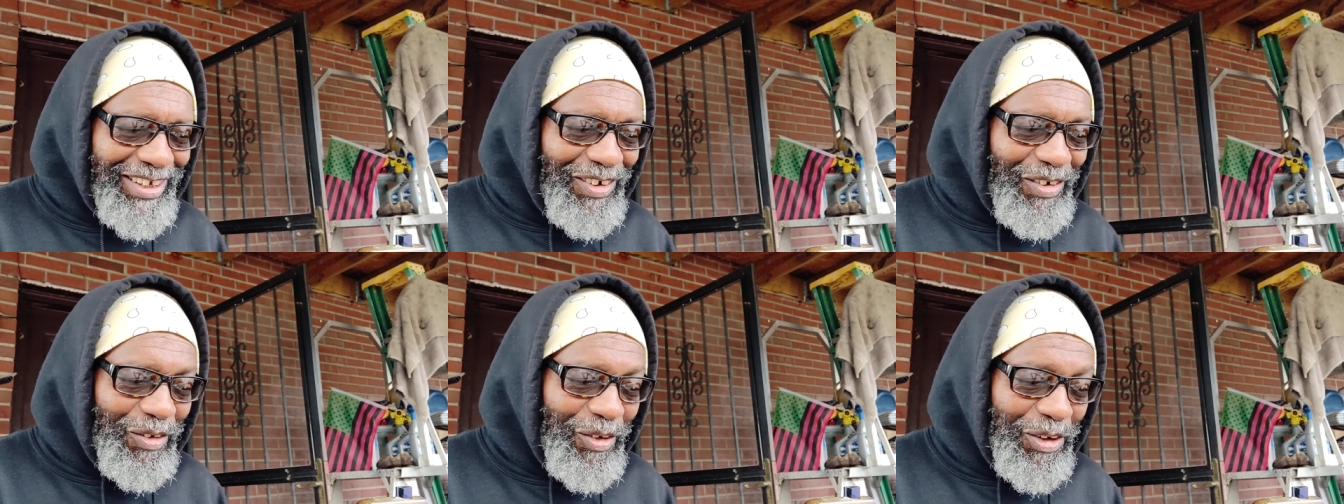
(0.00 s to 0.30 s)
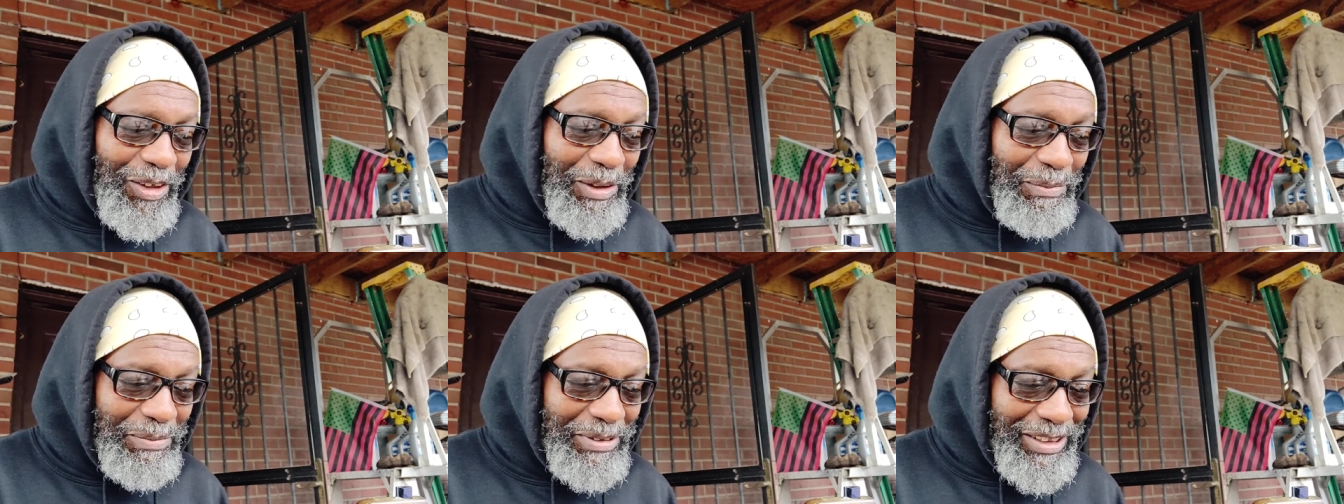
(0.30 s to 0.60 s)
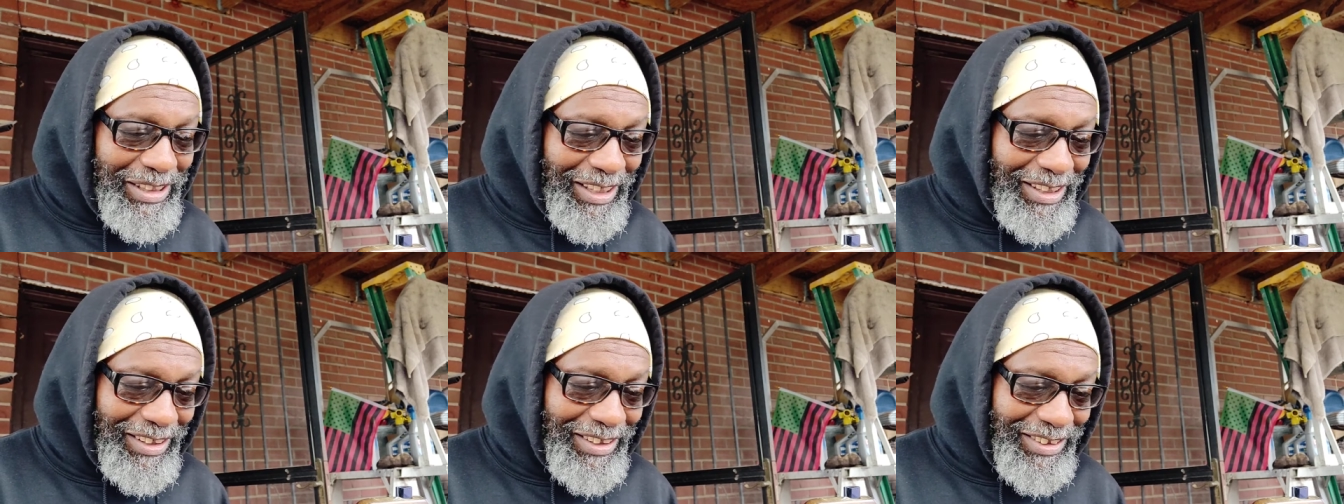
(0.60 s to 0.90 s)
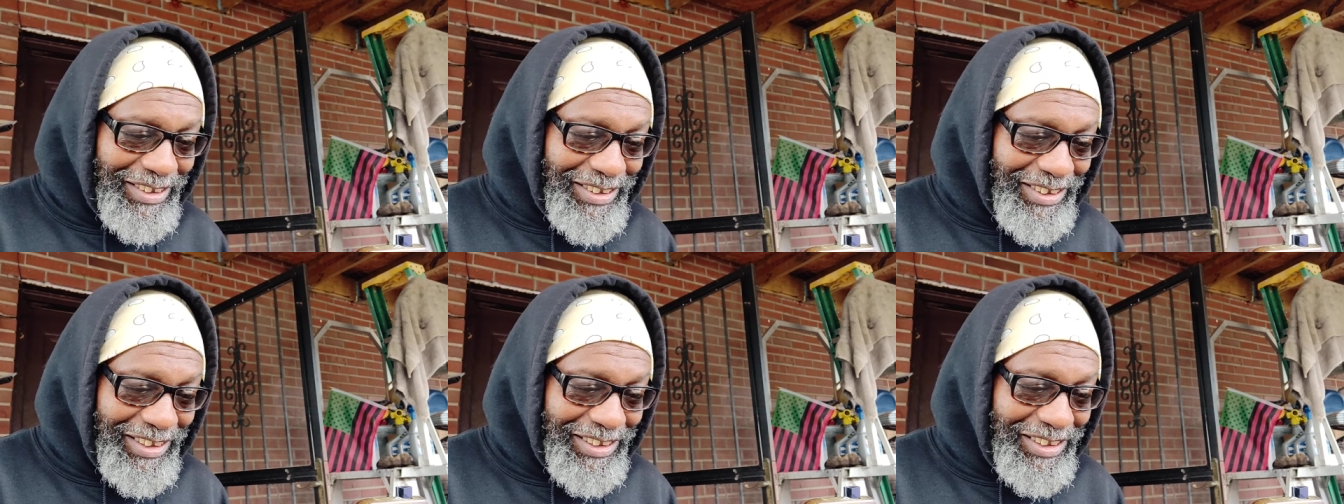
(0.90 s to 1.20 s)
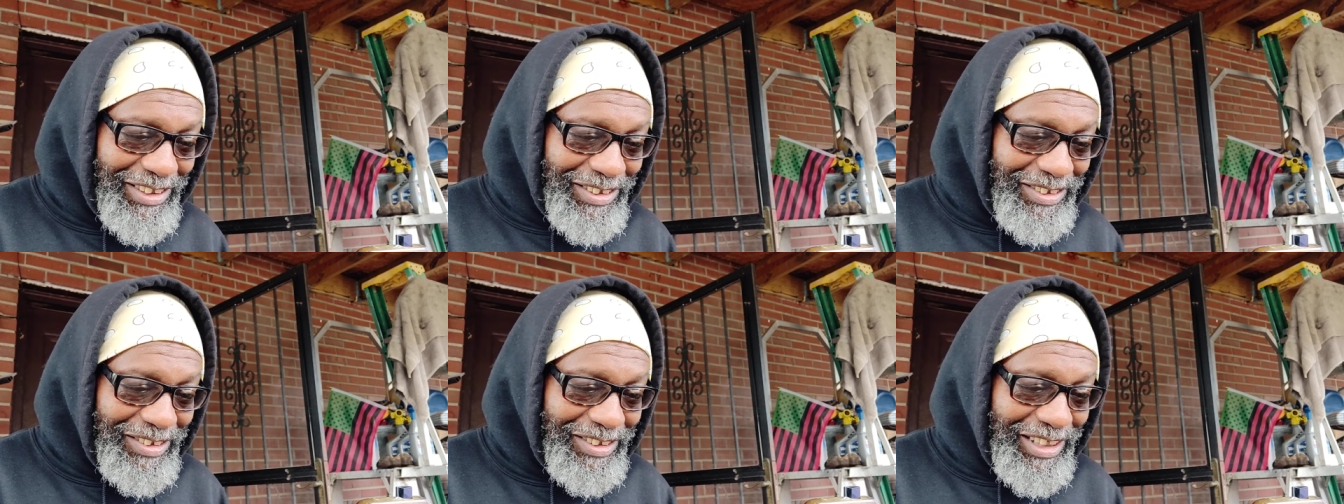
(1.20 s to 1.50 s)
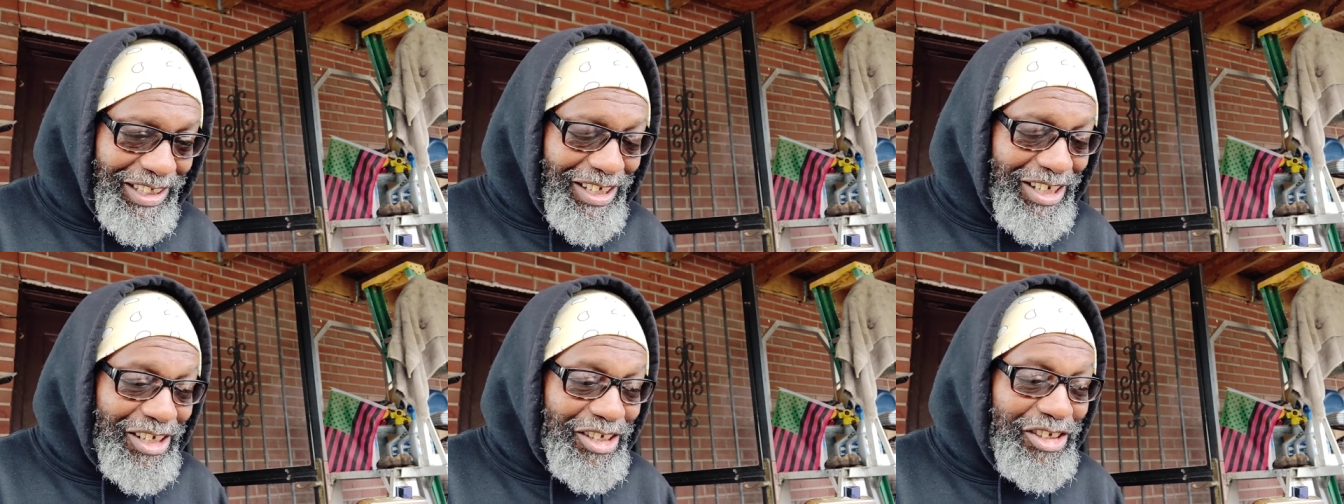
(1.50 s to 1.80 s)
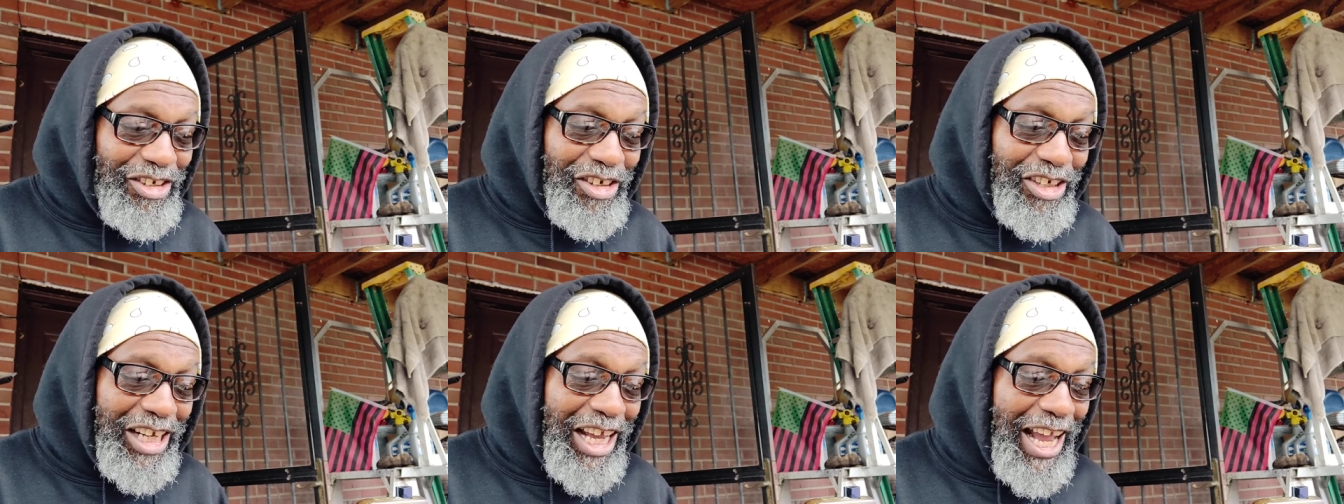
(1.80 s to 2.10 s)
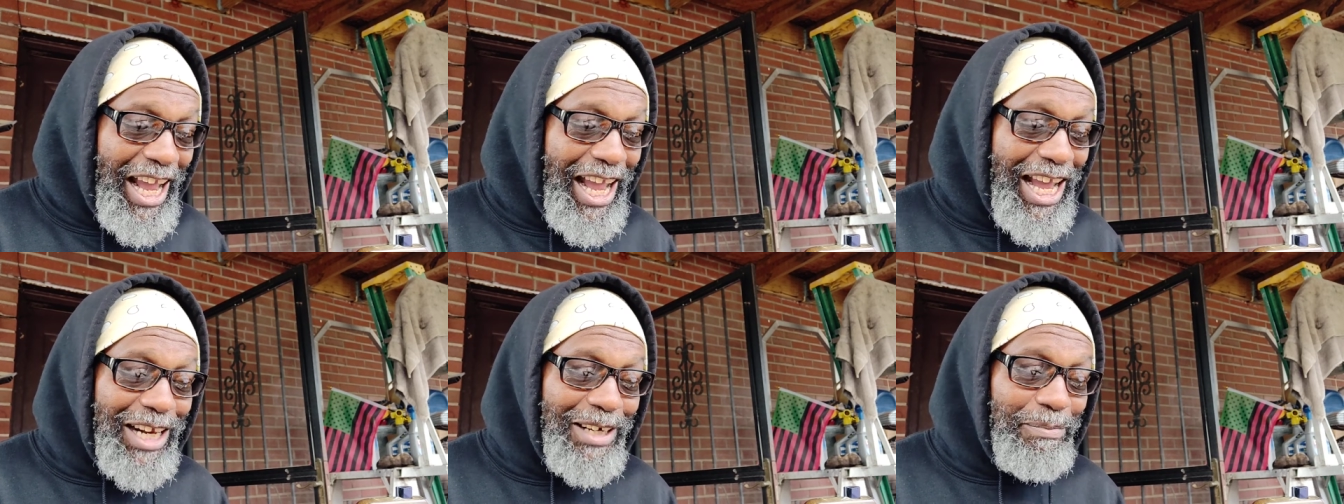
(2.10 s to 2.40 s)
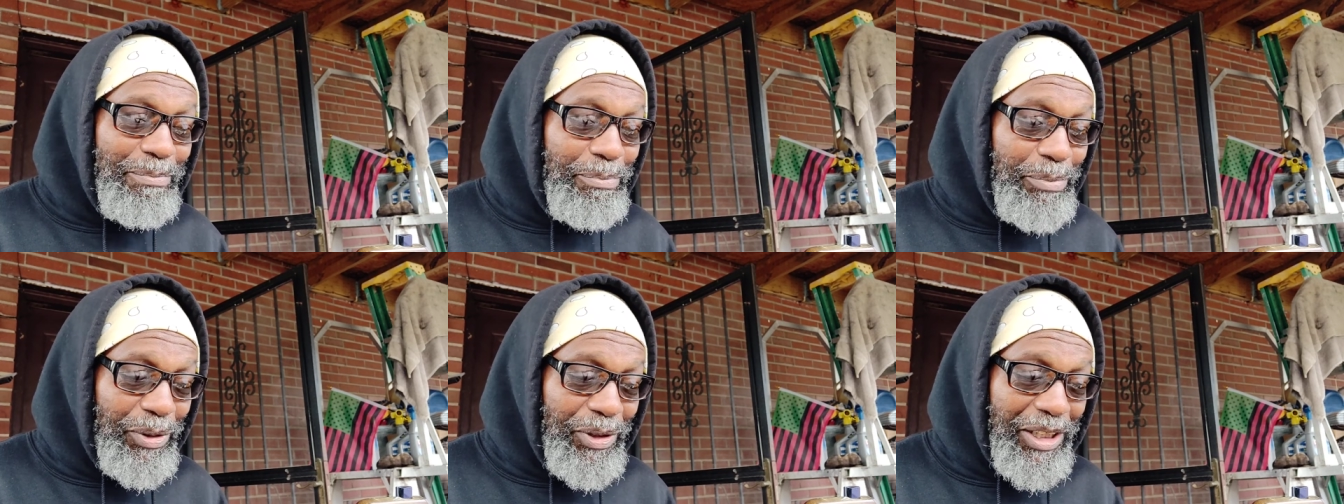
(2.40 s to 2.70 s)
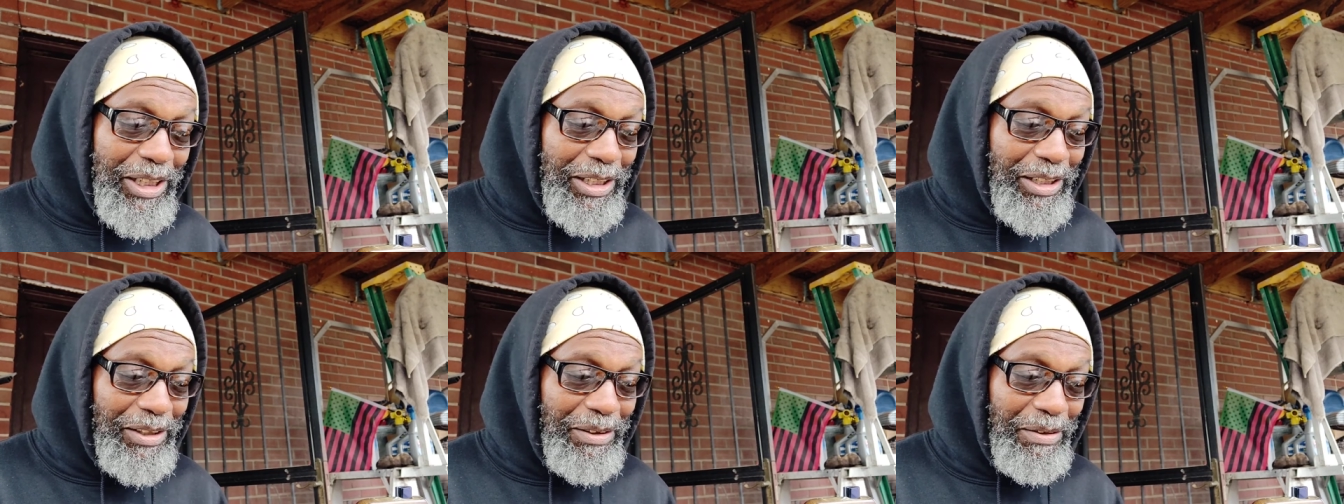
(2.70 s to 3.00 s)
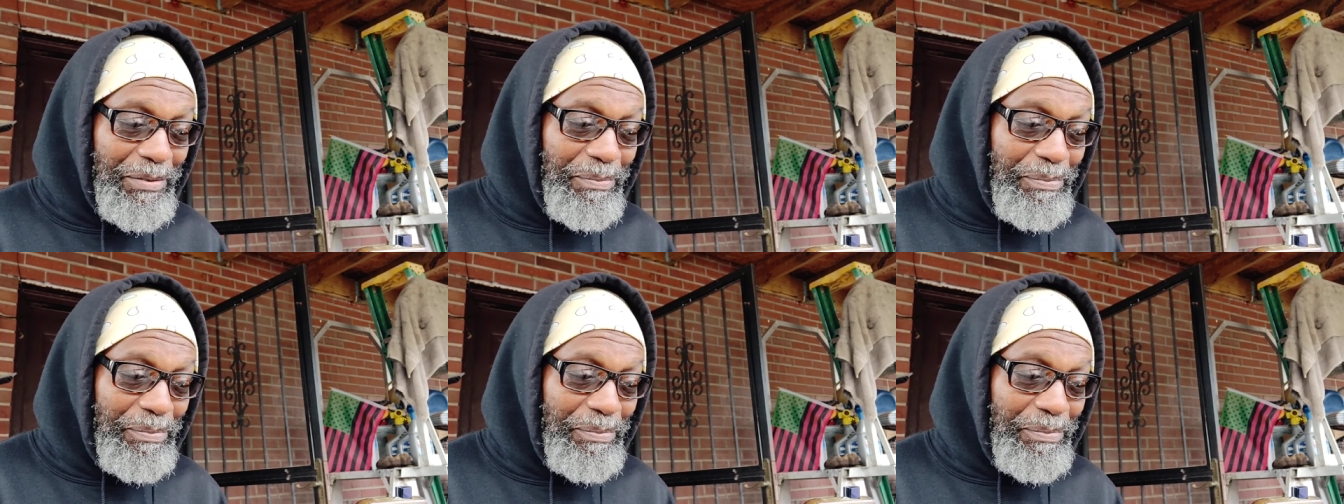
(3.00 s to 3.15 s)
All I'm saying is this: you can't bully.